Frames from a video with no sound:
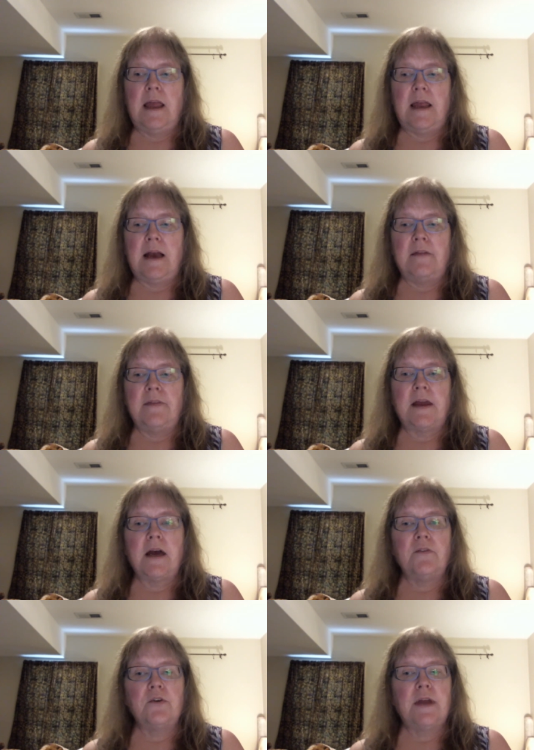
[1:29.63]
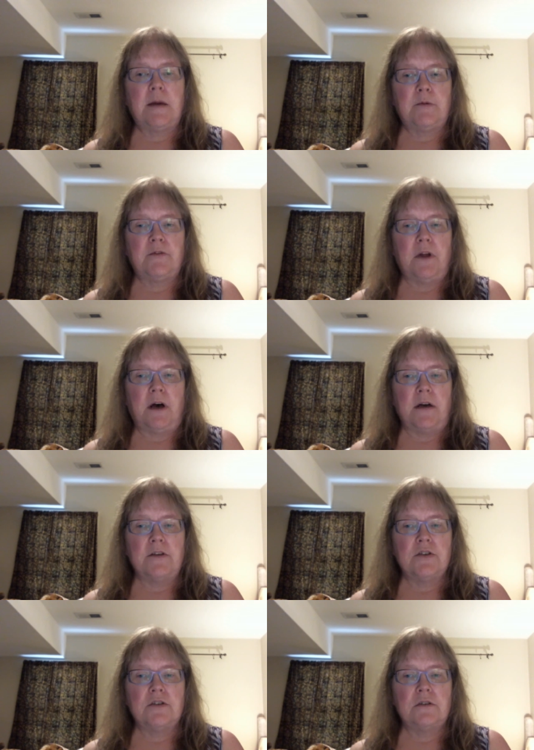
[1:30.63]
and they cover
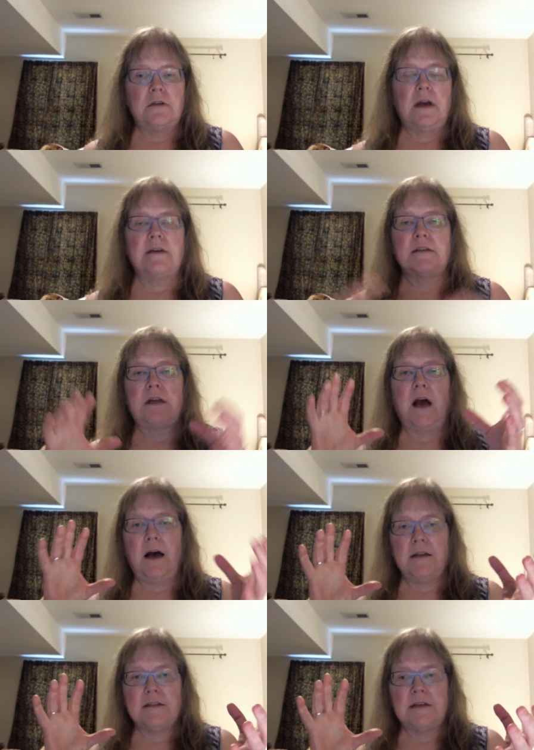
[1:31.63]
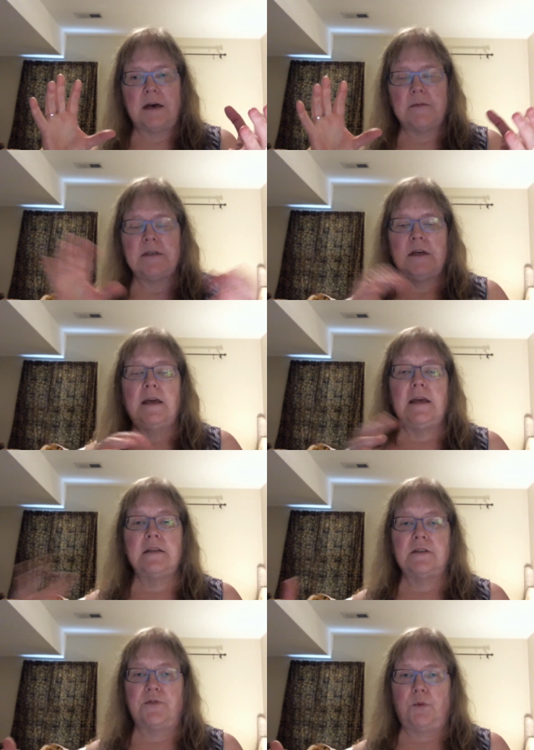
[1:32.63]
camouflage as a concept in
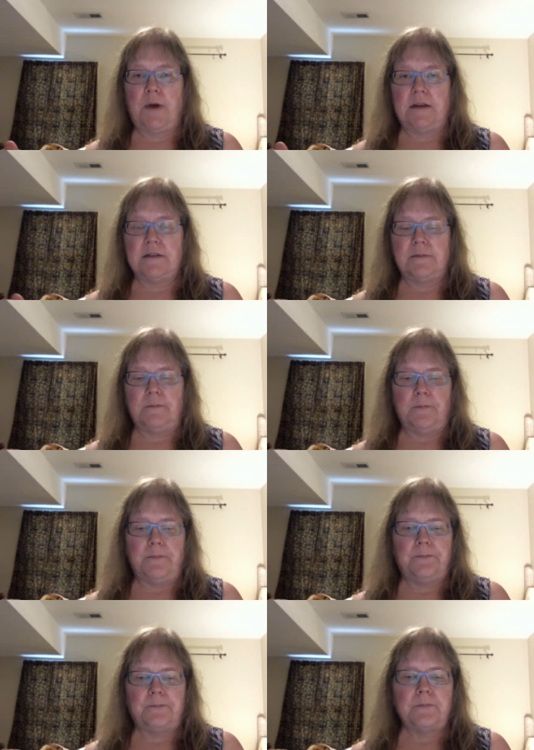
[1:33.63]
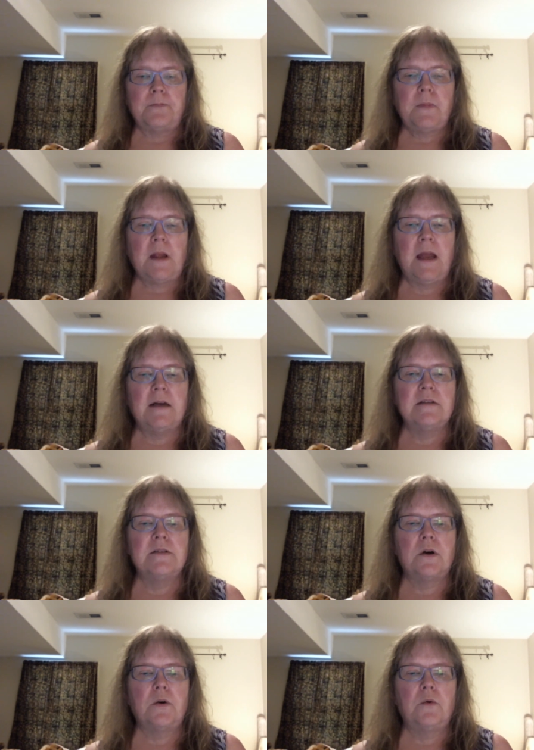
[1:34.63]
different ways. And
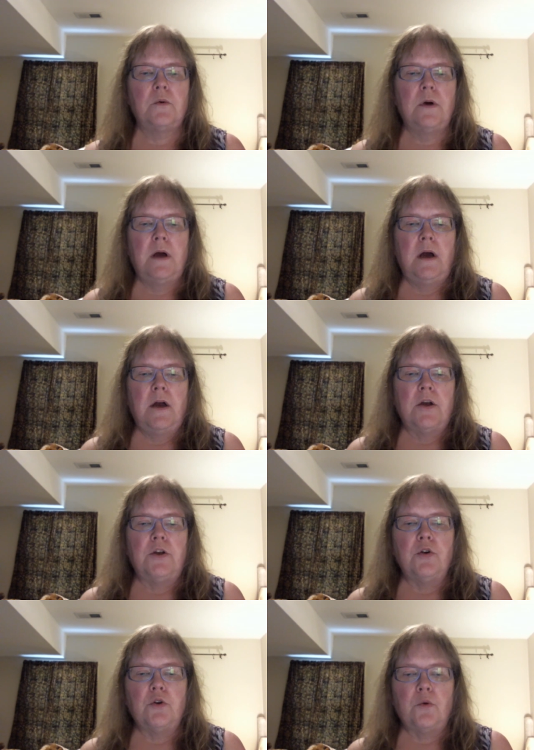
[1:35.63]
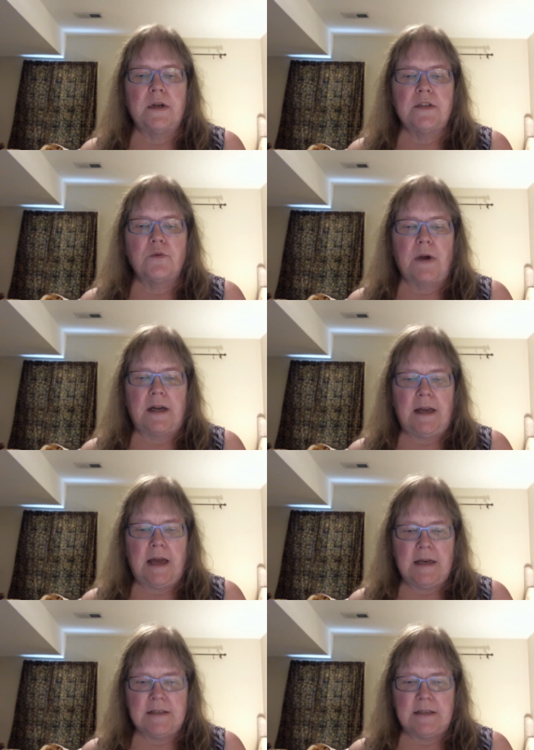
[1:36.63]
so you're going to write an
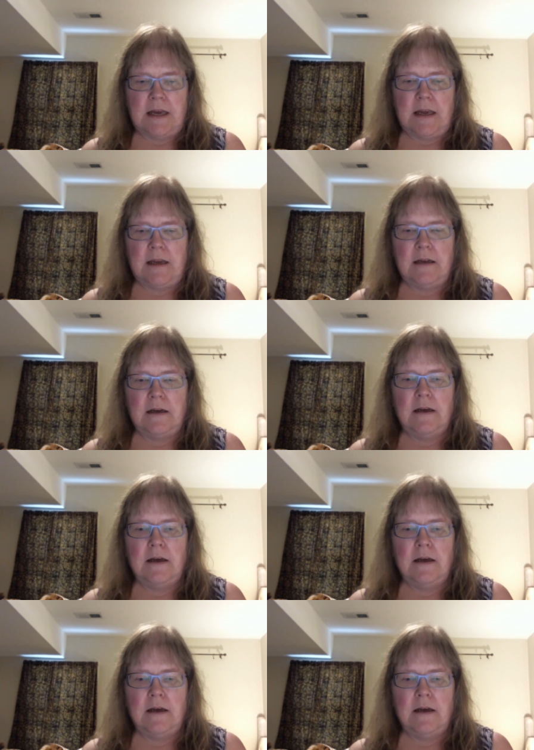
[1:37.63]
essay